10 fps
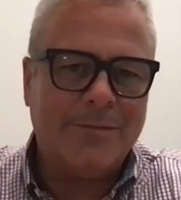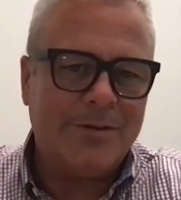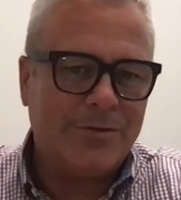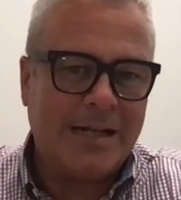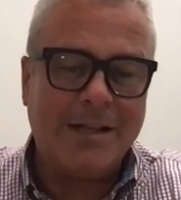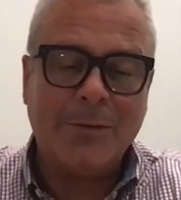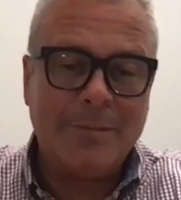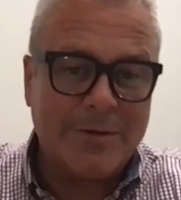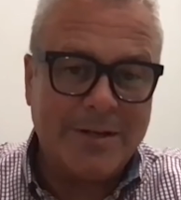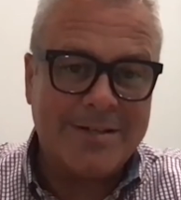we treat Halloween
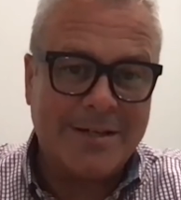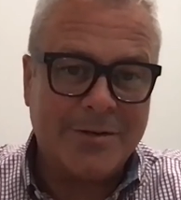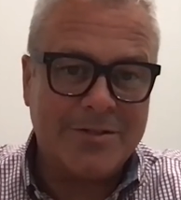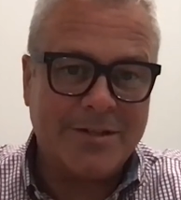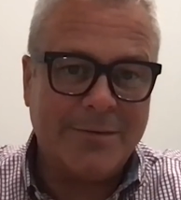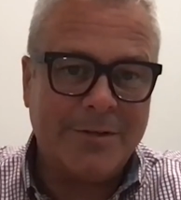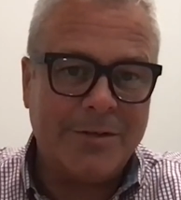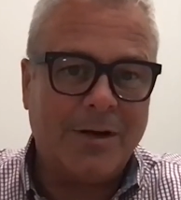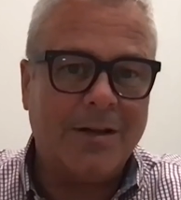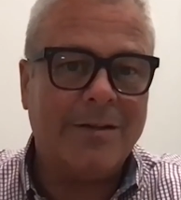pretty seriously. We
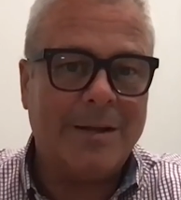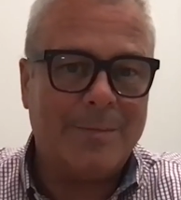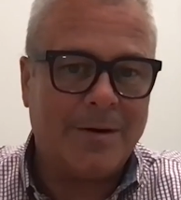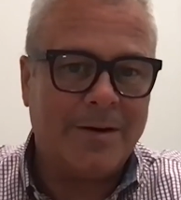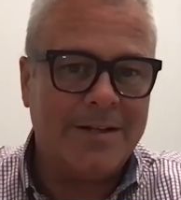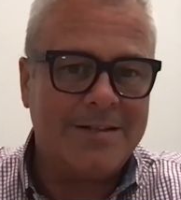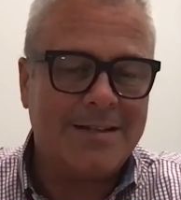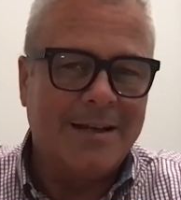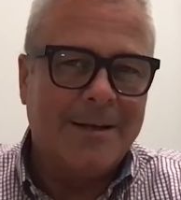do holiday parties.